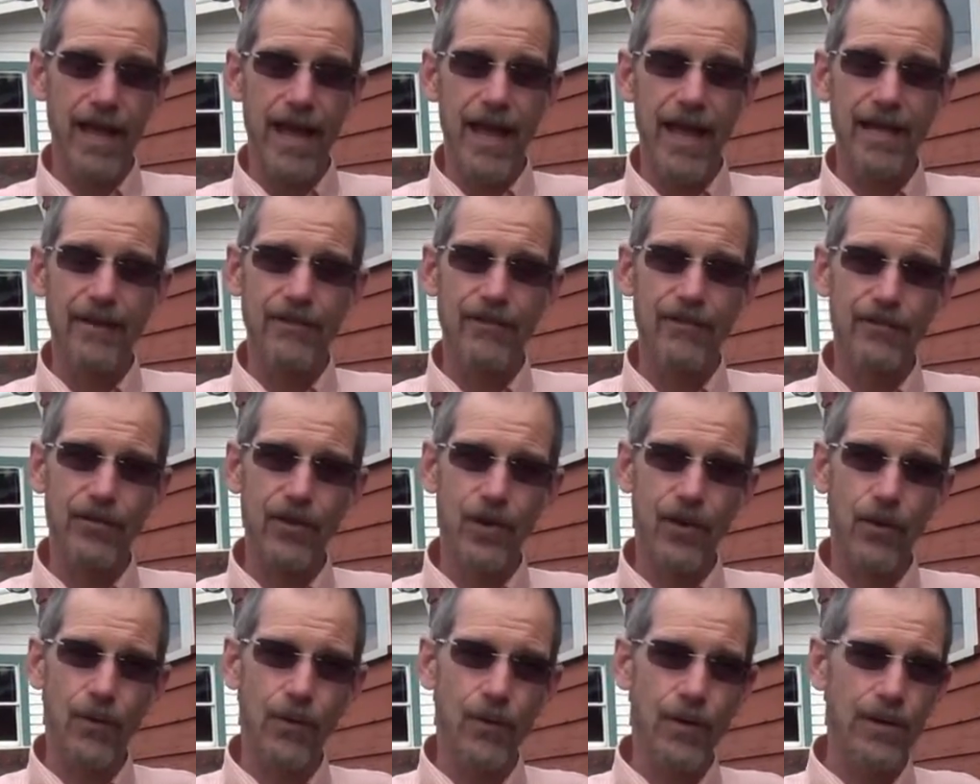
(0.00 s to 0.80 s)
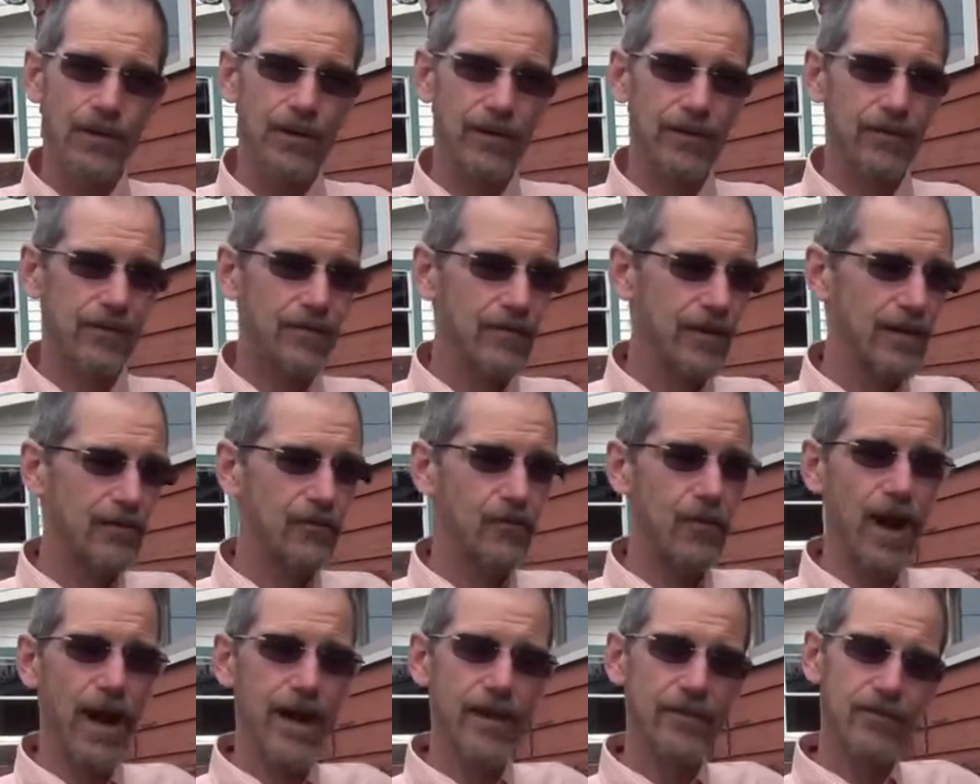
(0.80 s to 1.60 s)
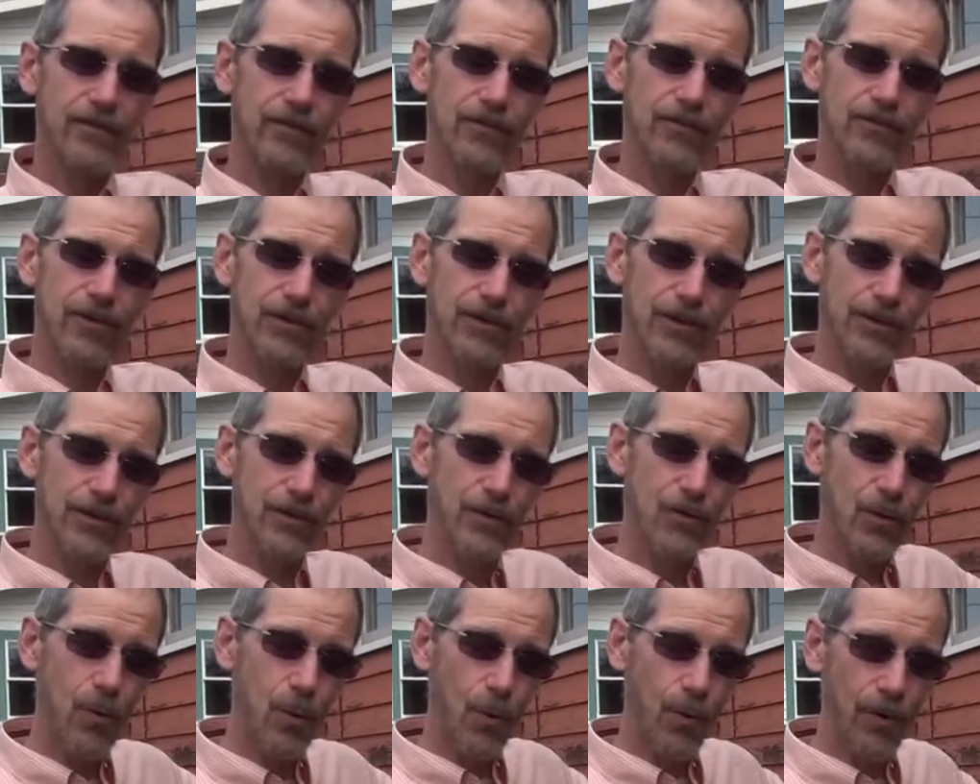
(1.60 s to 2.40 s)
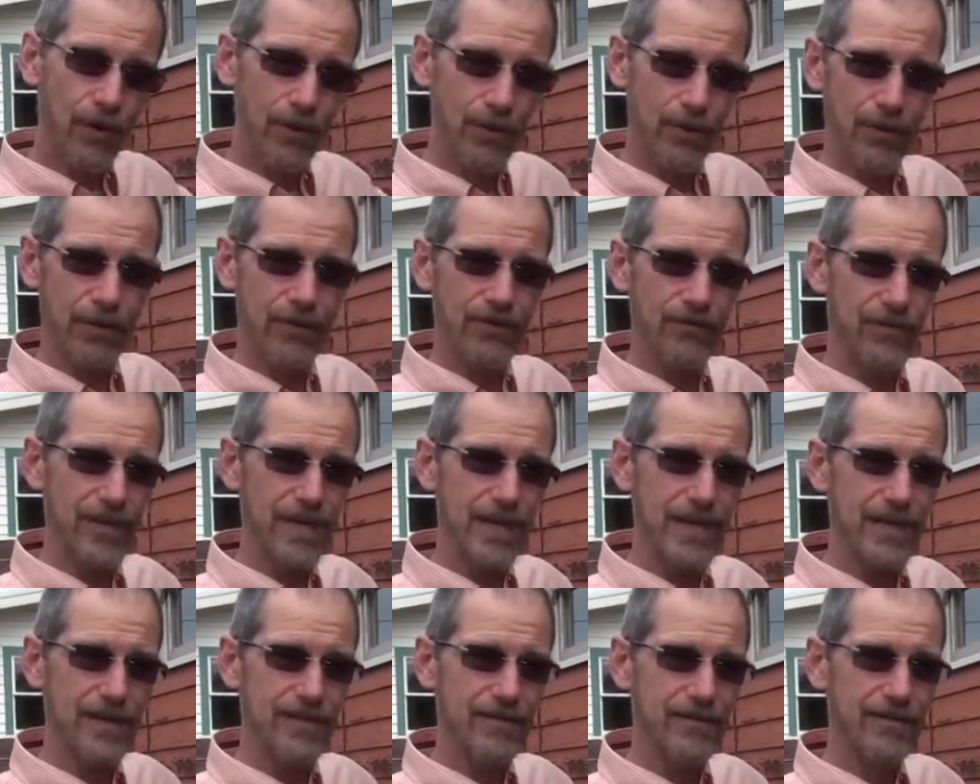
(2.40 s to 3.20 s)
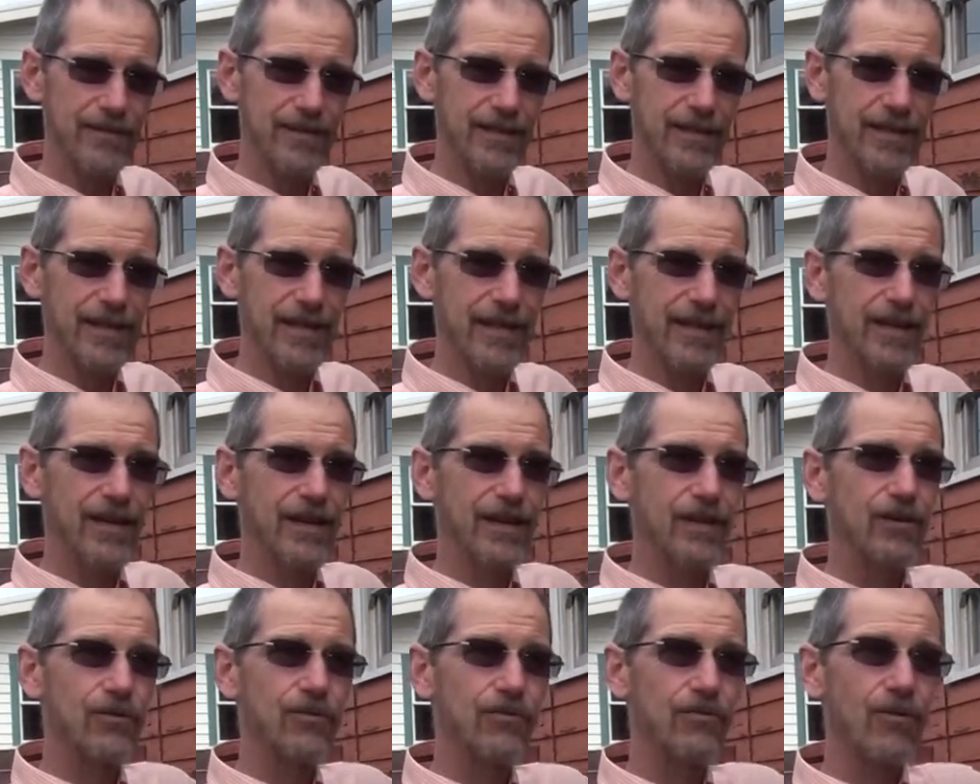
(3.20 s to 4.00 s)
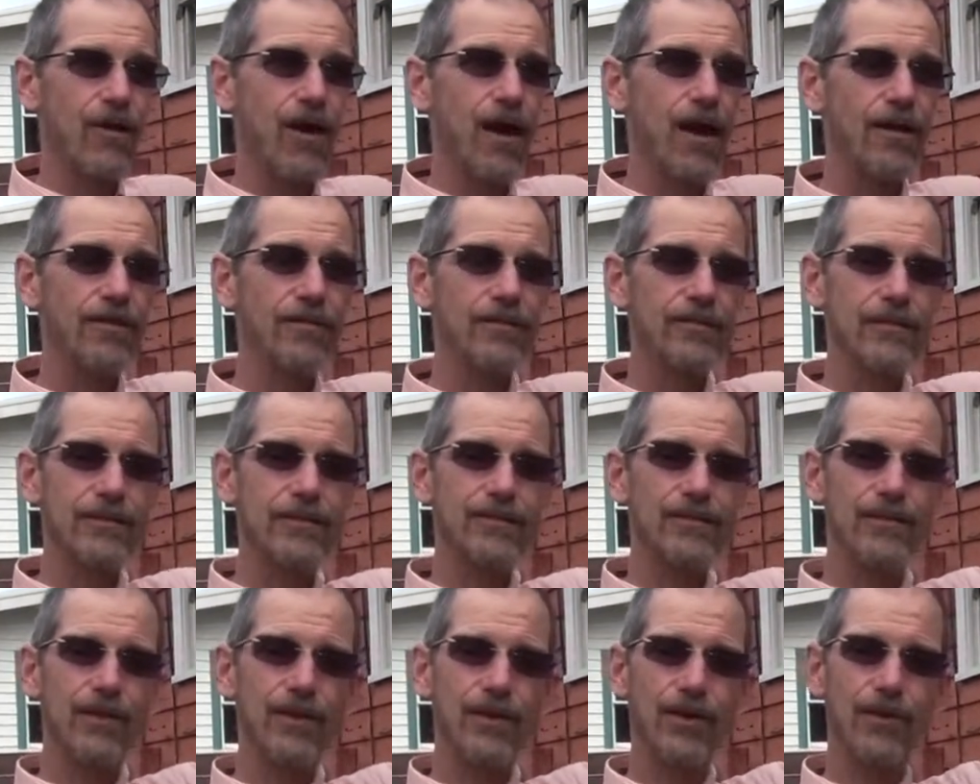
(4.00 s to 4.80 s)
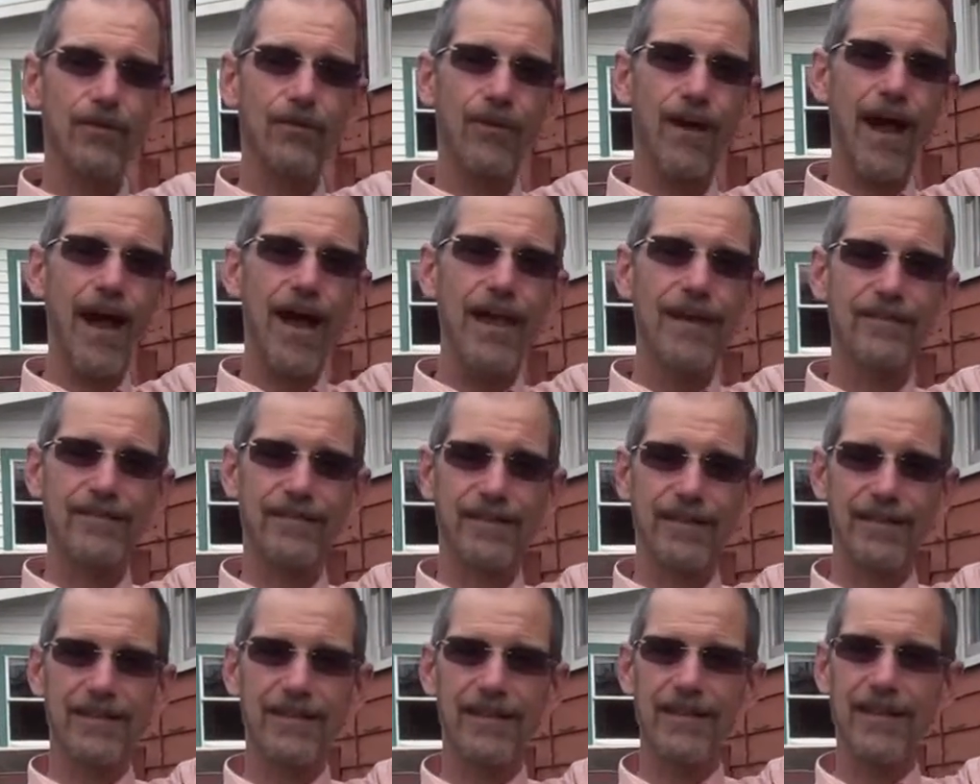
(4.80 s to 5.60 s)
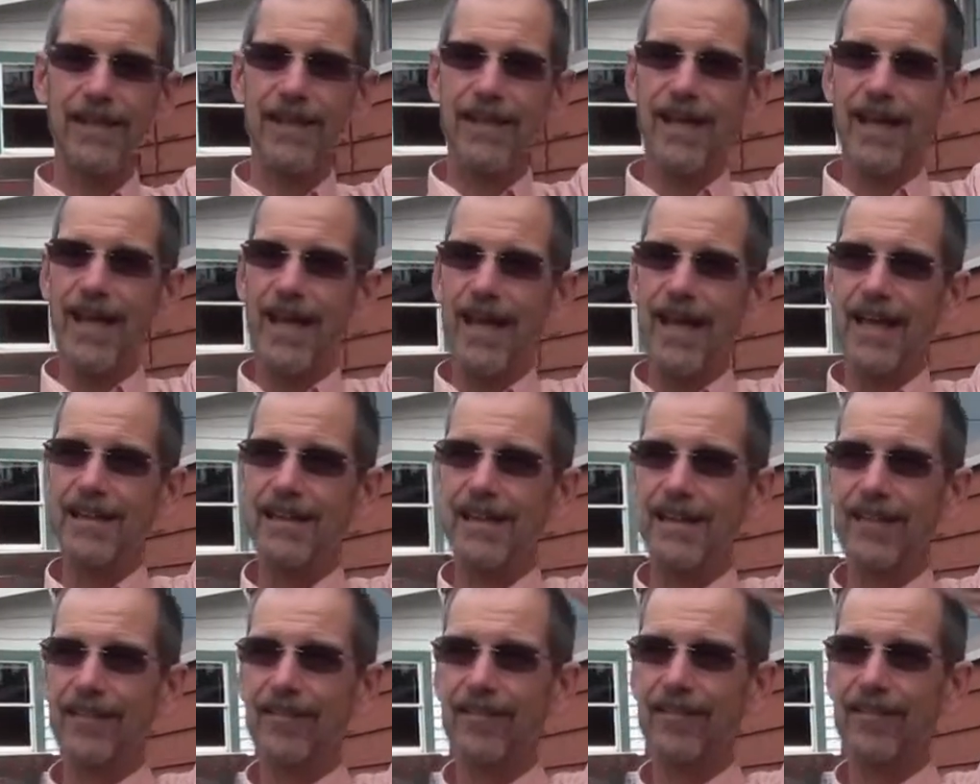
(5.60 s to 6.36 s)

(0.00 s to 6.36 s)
And so the sun rises to the north of east, crosses the horizon, and then